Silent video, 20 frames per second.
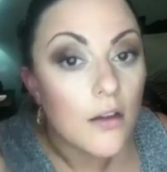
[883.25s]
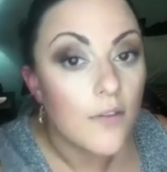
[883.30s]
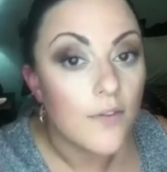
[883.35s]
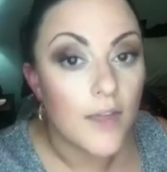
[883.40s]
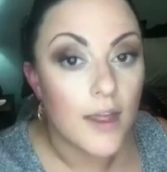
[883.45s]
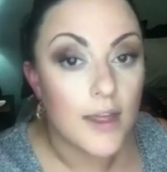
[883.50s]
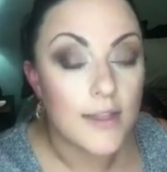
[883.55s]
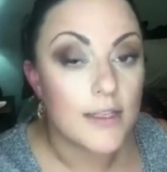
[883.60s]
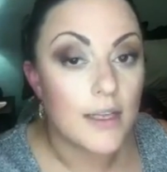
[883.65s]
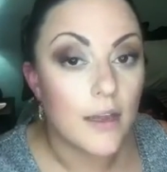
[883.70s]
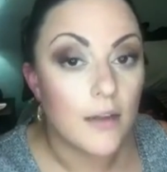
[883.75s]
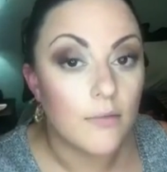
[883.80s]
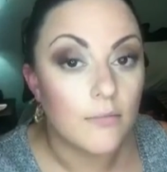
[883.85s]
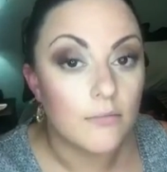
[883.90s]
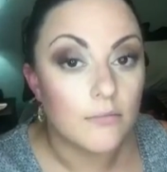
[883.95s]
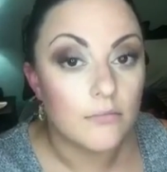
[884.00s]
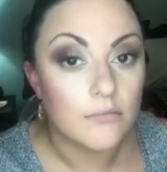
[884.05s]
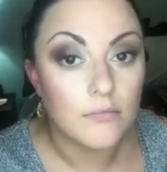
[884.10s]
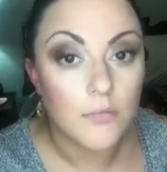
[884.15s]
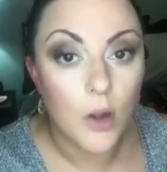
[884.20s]
That's it.
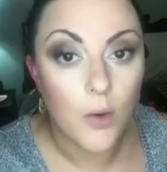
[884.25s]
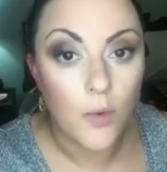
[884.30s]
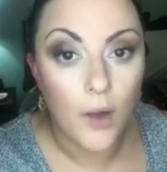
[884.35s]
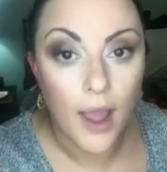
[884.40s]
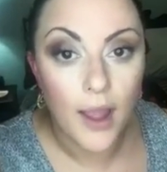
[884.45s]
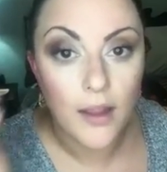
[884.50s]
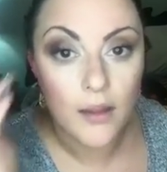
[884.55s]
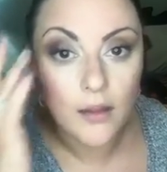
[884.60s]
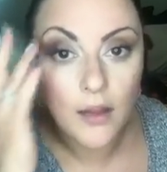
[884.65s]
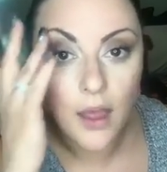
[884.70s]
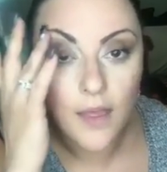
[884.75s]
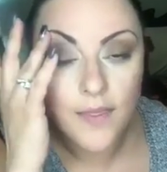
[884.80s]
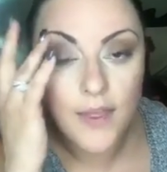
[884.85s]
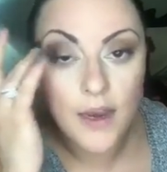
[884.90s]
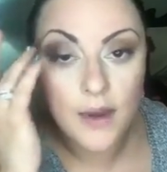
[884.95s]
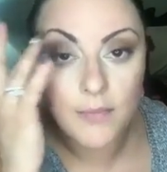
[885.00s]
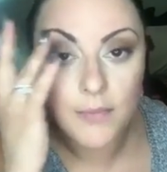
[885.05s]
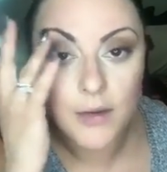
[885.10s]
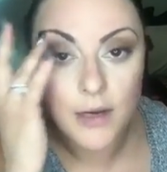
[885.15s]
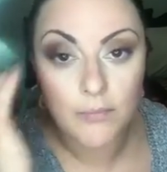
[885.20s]
Okay? And then
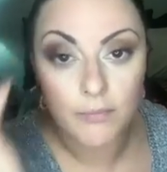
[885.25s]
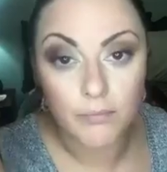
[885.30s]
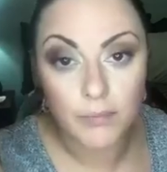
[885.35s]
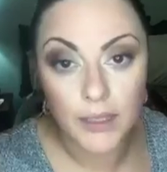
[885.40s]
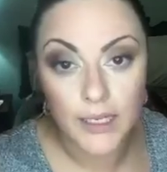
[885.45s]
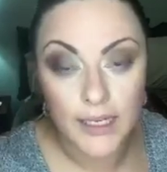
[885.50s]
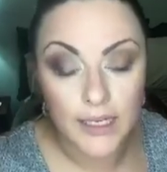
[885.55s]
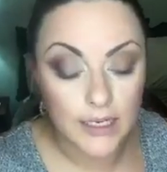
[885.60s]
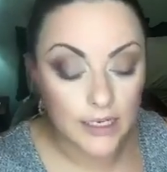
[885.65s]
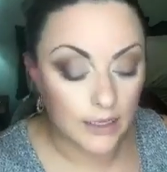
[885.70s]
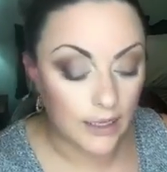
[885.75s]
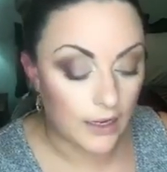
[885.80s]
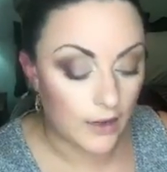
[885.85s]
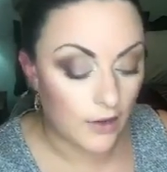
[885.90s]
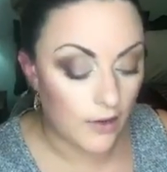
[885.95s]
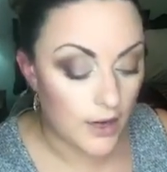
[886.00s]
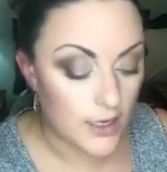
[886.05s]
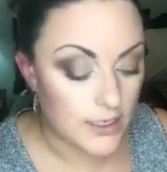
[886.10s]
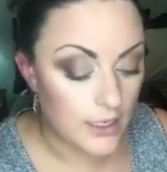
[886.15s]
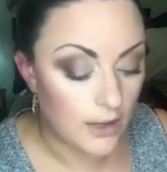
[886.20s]
I'm going to blend it like
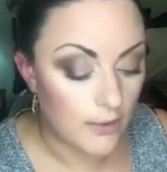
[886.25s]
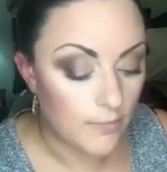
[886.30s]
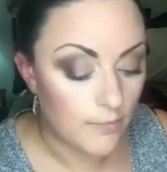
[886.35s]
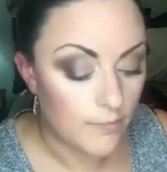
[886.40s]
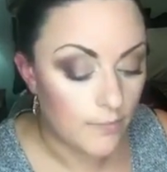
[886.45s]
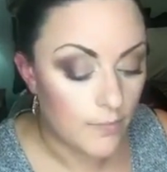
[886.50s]
crazy.